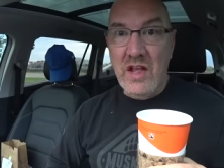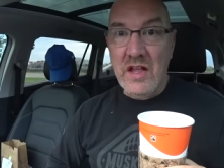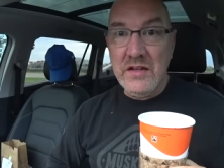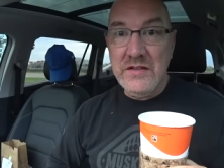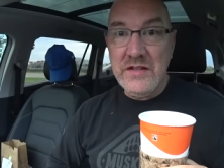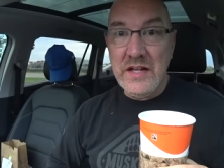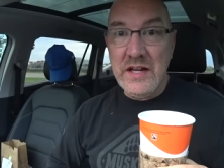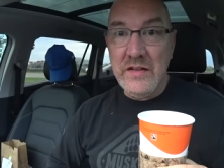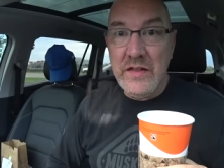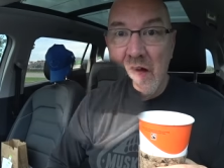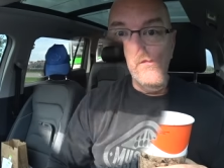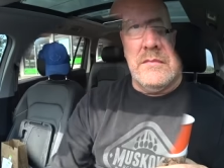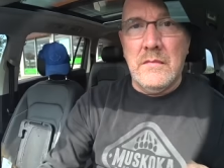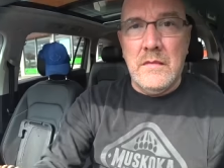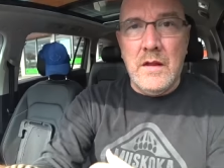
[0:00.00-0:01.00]
See you
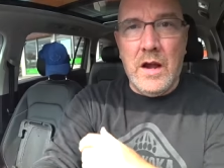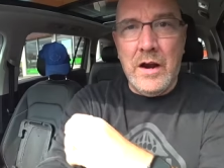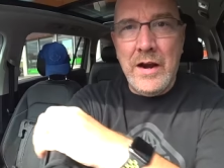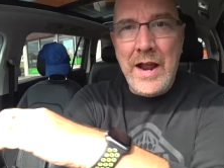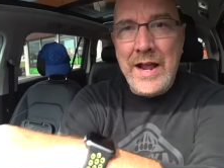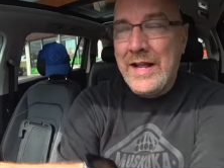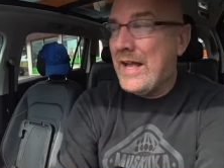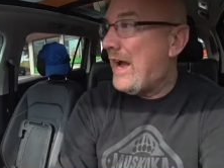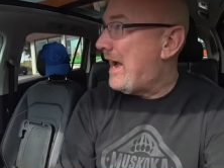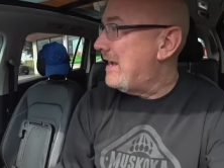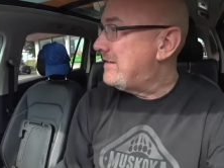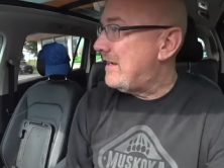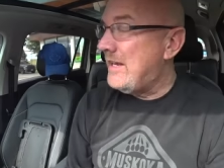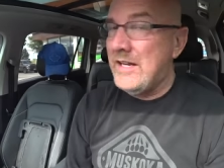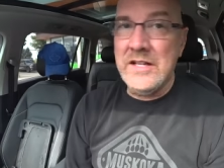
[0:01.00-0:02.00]
then. All right,
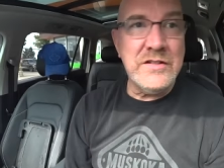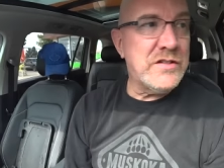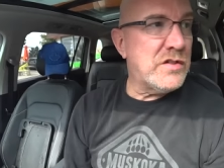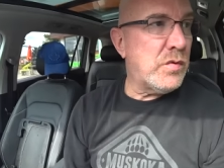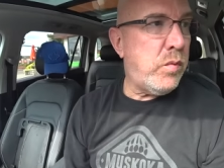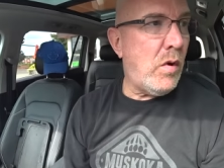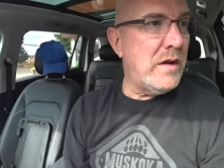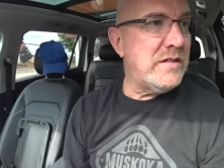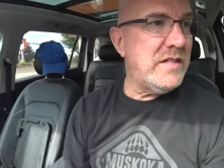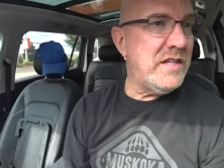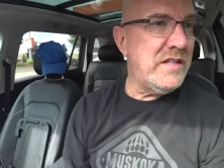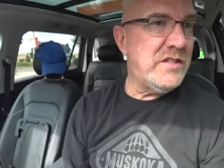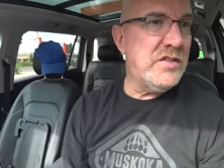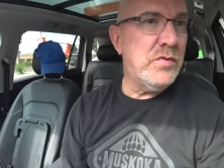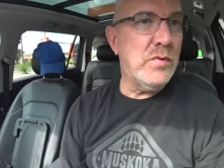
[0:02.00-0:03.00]
guys, it is
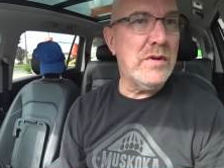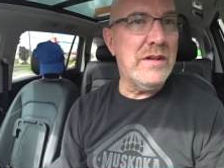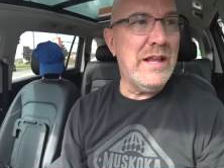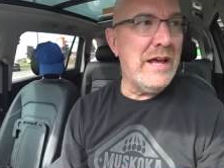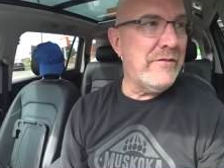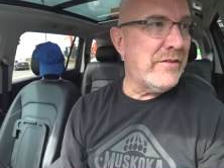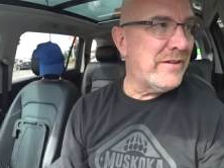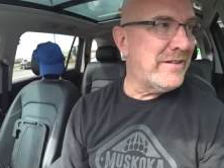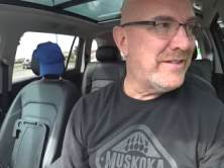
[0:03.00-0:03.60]
20 to 11,